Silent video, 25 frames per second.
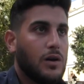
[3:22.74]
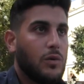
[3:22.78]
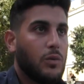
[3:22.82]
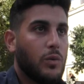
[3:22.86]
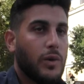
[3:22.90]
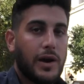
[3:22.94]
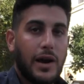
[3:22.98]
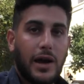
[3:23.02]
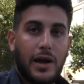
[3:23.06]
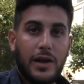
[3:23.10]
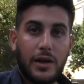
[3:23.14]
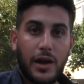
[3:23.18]

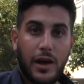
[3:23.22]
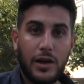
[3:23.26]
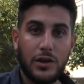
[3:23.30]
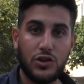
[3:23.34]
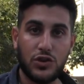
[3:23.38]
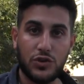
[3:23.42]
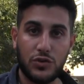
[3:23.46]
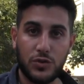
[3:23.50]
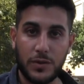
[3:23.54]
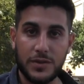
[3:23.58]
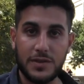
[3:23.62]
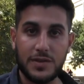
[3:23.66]
When I
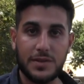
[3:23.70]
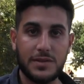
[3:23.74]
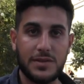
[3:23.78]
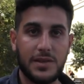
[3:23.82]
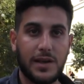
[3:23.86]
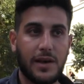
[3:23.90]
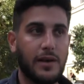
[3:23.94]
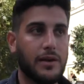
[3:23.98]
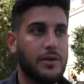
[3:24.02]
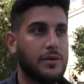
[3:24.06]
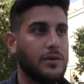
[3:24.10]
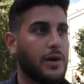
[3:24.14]
just was
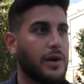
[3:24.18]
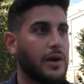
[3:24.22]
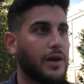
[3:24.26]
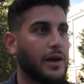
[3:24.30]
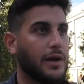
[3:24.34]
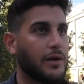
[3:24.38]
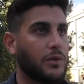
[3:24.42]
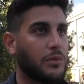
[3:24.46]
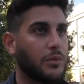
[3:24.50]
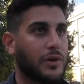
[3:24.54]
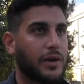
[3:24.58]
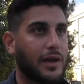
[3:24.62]
inside, right,
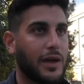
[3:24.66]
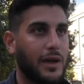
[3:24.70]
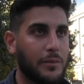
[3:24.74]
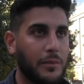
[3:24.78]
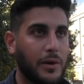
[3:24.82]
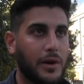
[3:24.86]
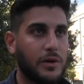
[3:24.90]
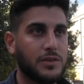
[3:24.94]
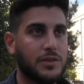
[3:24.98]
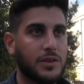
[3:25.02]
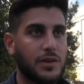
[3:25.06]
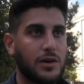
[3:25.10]
I came
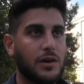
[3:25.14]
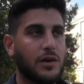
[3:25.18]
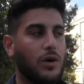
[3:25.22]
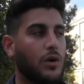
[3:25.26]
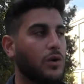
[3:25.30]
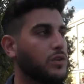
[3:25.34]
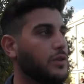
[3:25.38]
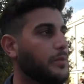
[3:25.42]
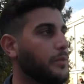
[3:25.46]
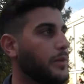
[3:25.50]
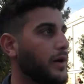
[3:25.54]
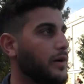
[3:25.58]
out to
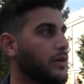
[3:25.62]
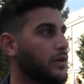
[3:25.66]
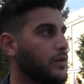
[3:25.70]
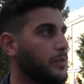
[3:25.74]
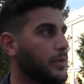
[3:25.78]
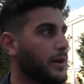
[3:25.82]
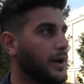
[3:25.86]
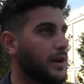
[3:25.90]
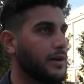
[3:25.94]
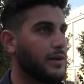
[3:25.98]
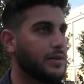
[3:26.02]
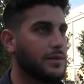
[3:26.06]
hold a banner,
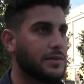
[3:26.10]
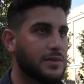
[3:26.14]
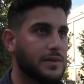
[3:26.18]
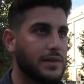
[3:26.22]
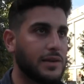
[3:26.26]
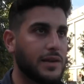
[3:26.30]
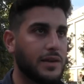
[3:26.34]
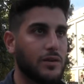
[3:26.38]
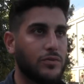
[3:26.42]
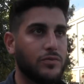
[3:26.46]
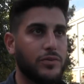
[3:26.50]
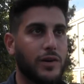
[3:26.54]
but I didn't
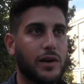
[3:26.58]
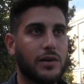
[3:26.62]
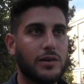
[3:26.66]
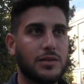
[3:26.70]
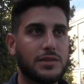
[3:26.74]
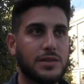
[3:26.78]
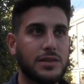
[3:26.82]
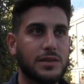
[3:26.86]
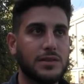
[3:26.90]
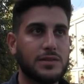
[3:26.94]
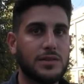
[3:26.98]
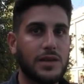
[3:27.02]
see any
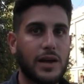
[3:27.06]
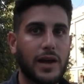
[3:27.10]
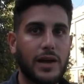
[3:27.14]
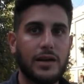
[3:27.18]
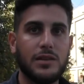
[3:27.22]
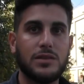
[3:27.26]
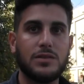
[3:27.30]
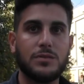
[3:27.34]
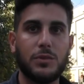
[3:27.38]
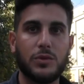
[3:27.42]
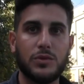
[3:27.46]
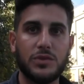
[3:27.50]
faculty inside.
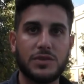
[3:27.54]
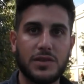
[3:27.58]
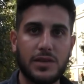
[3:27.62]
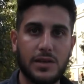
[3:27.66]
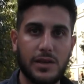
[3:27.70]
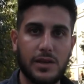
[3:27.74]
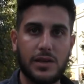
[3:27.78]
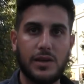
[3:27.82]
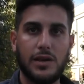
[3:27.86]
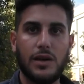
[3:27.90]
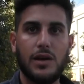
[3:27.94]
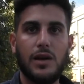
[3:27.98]
It's
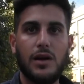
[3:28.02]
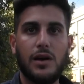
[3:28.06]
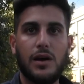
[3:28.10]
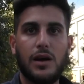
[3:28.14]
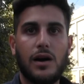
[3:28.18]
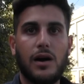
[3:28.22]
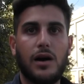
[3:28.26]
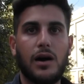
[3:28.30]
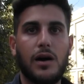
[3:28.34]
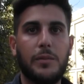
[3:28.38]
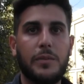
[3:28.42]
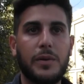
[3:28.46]
mostly
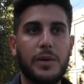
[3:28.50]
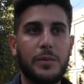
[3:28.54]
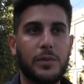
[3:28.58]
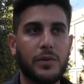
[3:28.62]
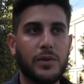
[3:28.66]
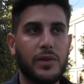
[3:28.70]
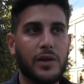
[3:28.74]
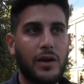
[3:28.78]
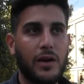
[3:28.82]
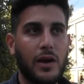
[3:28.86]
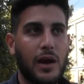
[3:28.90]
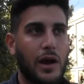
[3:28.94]
people
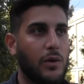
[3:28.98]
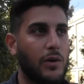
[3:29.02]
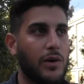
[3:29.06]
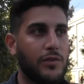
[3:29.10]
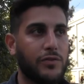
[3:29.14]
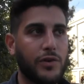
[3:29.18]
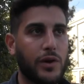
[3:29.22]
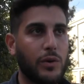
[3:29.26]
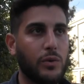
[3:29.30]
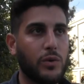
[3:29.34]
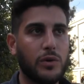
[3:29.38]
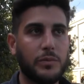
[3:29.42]
there.
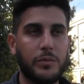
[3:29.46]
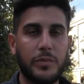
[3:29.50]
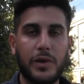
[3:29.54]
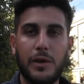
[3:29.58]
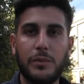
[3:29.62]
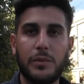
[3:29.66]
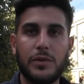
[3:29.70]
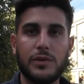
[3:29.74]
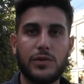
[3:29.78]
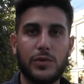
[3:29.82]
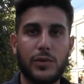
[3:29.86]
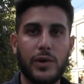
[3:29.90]
However, I wouldn't be
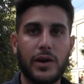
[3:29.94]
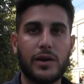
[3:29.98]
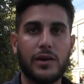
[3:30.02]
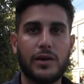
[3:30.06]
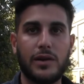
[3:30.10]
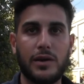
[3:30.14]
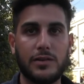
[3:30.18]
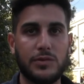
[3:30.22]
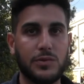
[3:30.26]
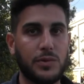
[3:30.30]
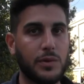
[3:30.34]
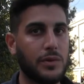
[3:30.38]
able to
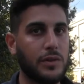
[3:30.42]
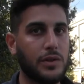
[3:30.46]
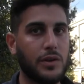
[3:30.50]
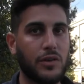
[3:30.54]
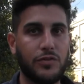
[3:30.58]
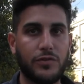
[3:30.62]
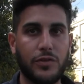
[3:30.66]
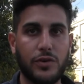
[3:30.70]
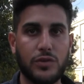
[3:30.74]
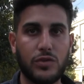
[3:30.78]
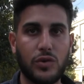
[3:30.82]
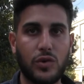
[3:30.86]
recognize. We were there
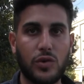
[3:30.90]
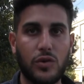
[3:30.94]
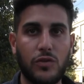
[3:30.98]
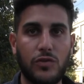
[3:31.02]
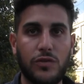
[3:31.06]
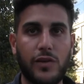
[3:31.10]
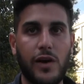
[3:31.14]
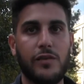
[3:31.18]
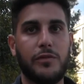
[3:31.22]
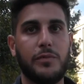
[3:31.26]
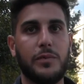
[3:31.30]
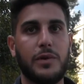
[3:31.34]
for a total of
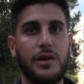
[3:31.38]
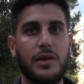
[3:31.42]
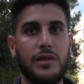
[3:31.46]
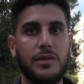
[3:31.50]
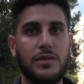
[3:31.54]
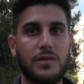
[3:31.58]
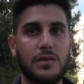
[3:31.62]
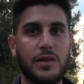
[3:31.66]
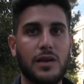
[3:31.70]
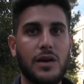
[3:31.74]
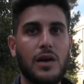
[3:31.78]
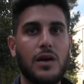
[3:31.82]
5
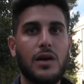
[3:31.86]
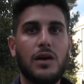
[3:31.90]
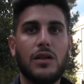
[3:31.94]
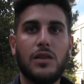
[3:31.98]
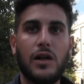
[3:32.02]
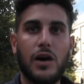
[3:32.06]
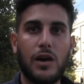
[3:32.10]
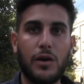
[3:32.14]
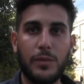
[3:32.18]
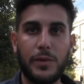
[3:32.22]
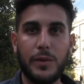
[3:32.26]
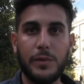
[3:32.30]
minutes. A
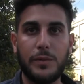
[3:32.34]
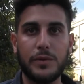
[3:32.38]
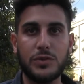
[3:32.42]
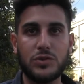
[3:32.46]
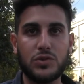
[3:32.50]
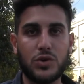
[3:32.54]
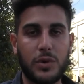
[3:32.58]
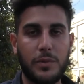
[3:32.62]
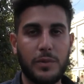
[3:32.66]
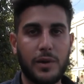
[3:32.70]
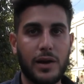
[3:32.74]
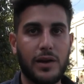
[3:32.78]
lot of people
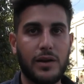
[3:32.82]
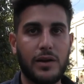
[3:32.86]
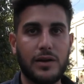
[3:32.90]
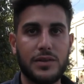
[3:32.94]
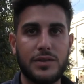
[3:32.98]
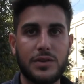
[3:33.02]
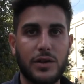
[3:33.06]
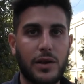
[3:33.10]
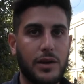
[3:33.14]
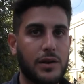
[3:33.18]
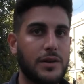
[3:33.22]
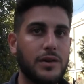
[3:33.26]
screaming at
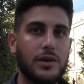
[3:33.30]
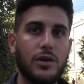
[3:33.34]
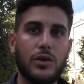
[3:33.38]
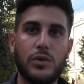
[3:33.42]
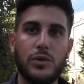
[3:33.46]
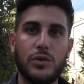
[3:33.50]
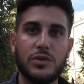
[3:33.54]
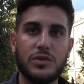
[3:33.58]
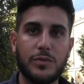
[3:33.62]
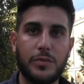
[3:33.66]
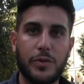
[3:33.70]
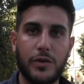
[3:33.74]
us, so I didn't know
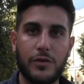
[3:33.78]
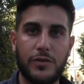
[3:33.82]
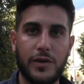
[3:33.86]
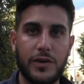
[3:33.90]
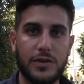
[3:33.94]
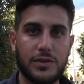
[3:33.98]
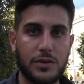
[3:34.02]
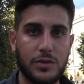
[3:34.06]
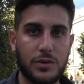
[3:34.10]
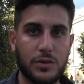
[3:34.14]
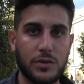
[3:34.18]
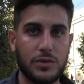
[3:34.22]
who was a
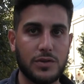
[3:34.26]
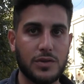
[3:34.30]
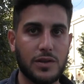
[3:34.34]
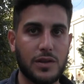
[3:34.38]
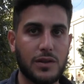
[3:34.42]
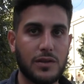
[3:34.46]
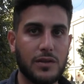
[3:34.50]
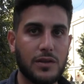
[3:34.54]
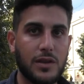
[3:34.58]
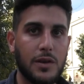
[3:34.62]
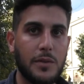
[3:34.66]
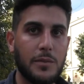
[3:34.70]
professor and who's
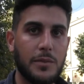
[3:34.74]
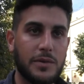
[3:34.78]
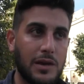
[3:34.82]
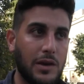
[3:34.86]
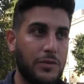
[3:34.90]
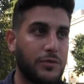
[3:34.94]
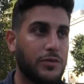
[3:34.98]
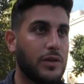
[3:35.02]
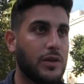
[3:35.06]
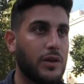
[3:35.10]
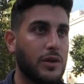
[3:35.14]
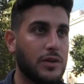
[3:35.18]
not. But
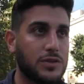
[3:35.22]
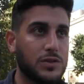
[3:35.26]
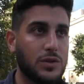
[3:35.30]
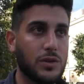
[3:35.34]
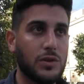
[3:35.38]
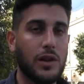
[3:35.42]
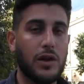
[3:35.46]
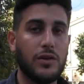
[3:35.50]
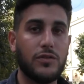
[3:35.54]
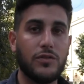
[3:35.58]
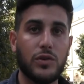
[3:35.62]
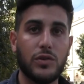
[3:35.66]
definitely also
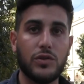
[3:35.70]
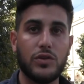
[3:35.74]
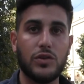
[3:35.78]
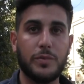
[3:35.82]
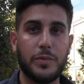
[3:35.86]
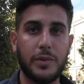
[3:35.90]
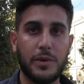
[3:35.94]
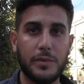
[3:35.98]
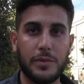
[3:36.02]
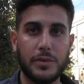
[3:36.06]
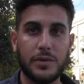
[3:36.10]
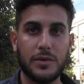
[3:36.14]
a lot of older
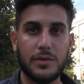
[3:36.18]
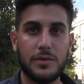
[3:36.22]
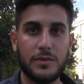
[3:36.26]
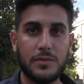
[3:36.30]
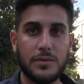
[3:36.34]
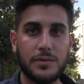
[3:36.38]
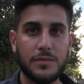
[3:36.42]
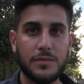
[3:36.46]
people.